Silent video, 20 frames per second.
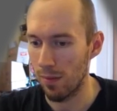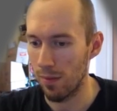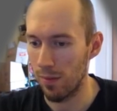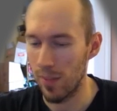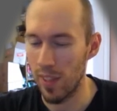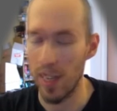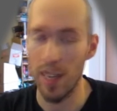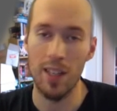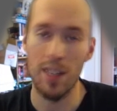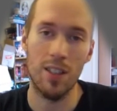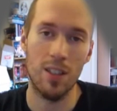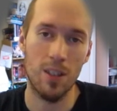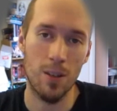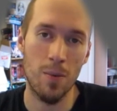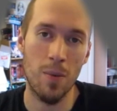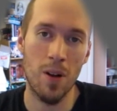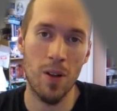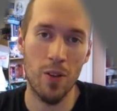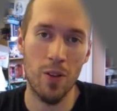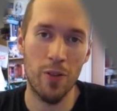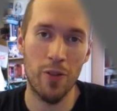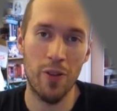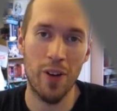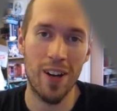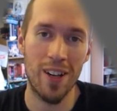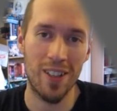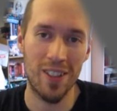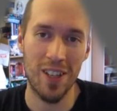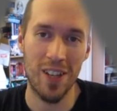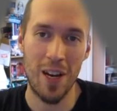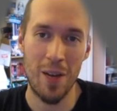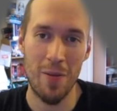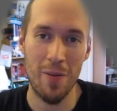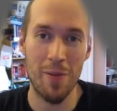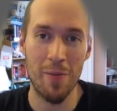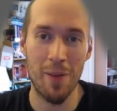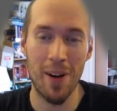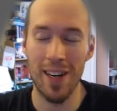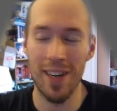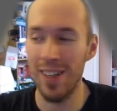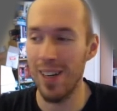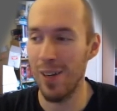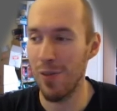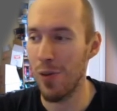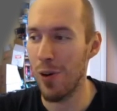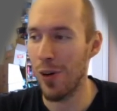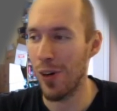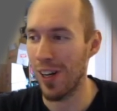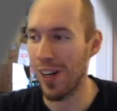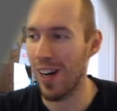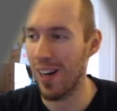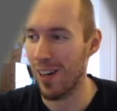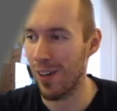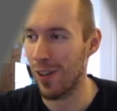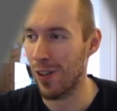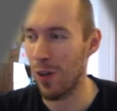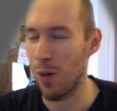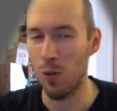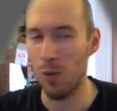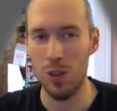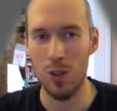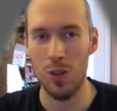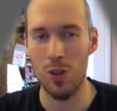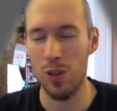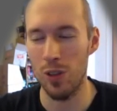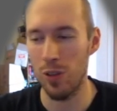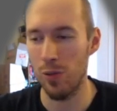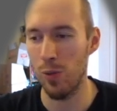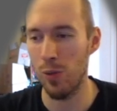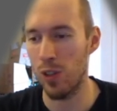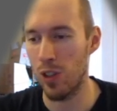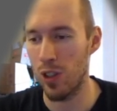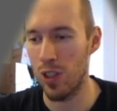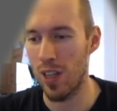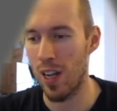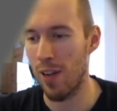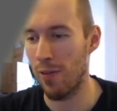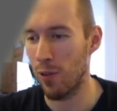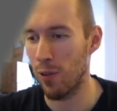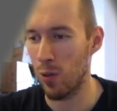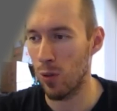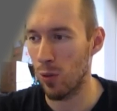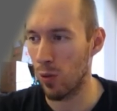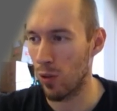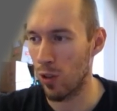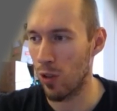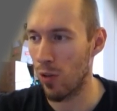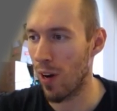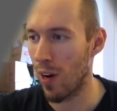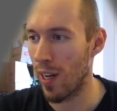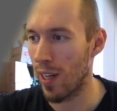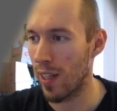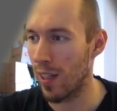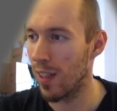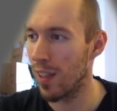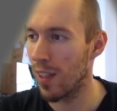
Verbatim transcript: yeah some other file type it might not work I don't know so you will just have to try it